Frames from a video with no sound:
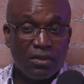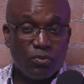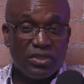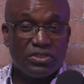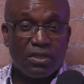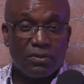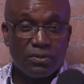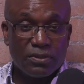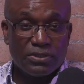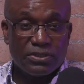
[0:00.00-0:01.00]
We
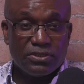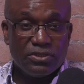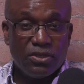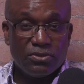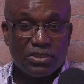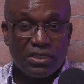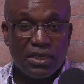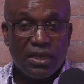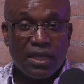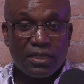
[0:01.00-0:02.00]
don't know to the
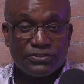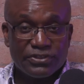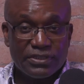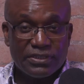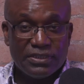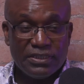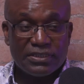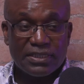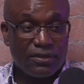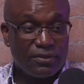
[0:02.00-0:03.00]
last
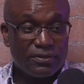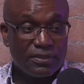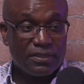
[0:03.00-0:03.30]
detail